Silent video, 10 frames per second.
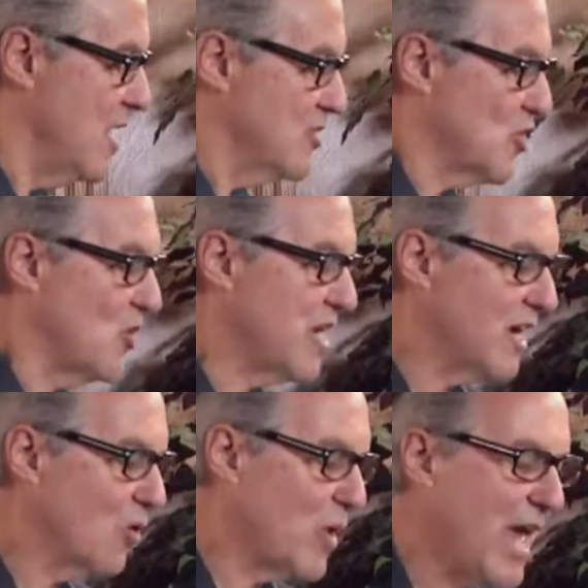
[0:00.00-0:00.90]
So
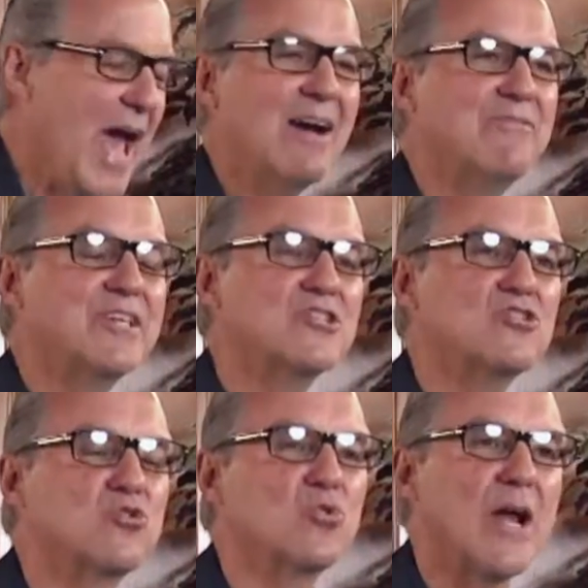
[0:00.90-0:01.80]
here we have this
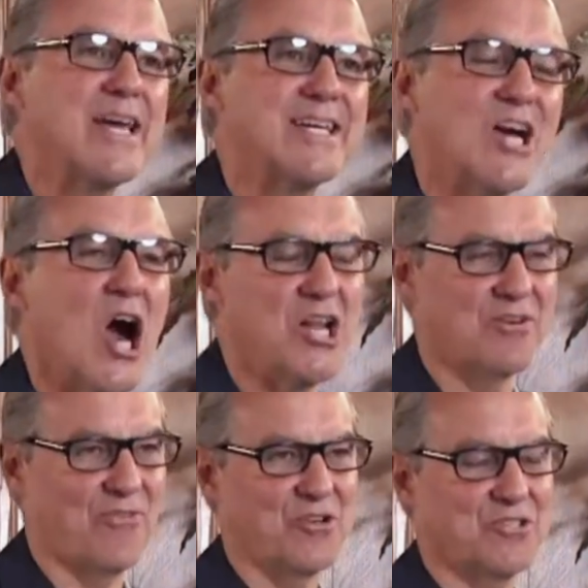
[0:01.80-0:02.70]
great
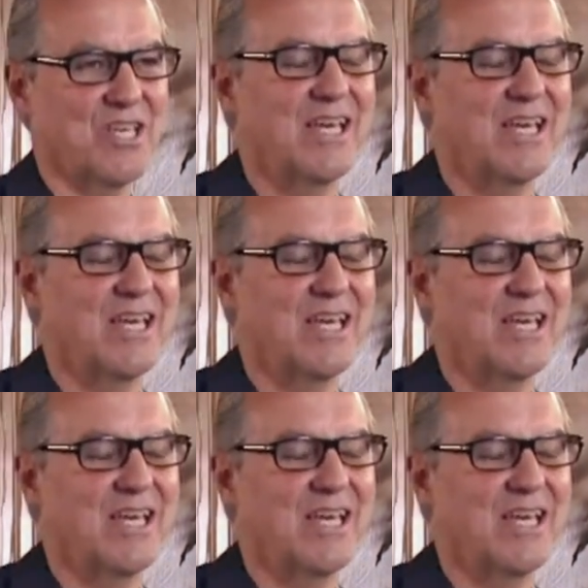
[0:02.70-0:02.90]
controversy